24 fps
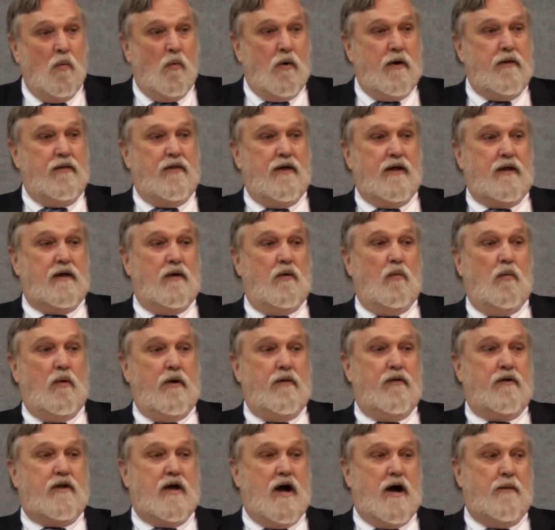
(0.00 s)
What are the,
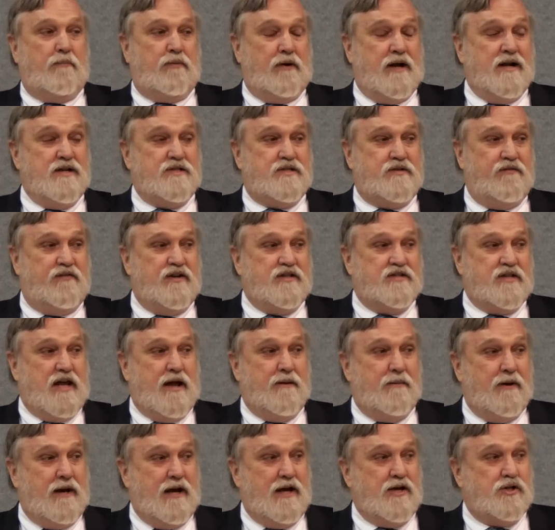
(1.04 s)
what are the comprehensive
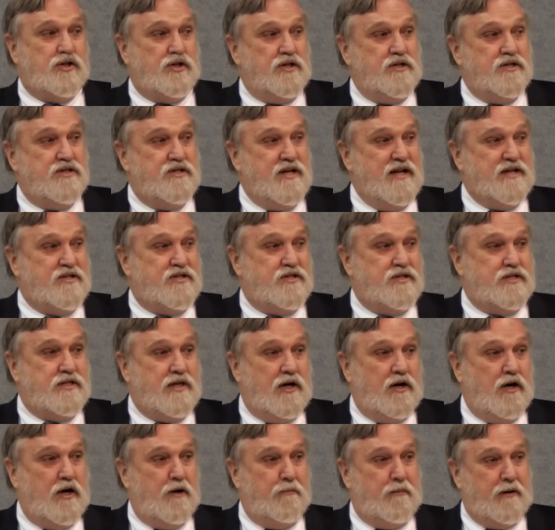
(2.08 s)
examinations
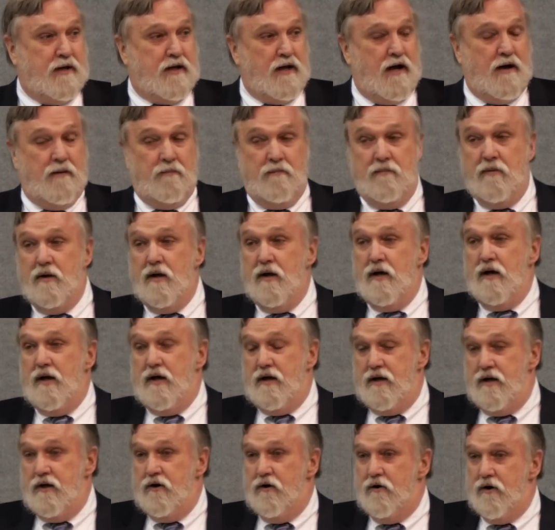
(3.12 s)
necessary to become
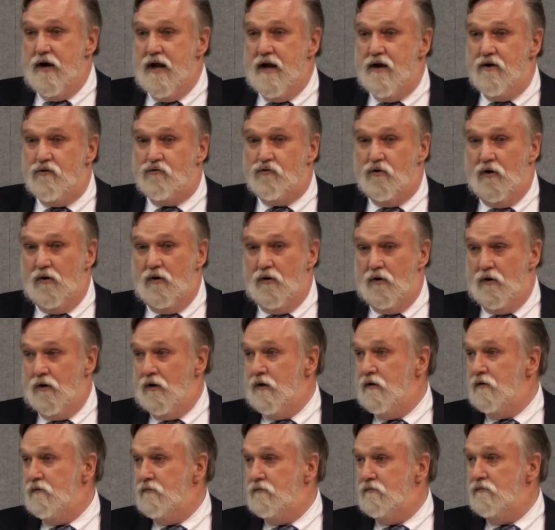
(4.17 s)
an internet troll?